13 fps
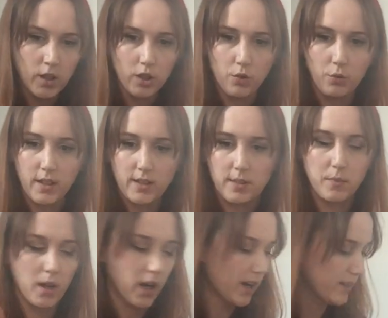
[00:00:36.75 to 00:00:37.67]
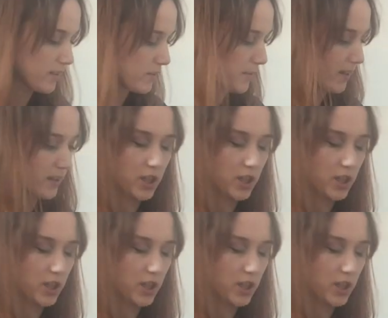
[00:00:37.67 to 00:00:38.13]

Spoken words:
You will need some card to make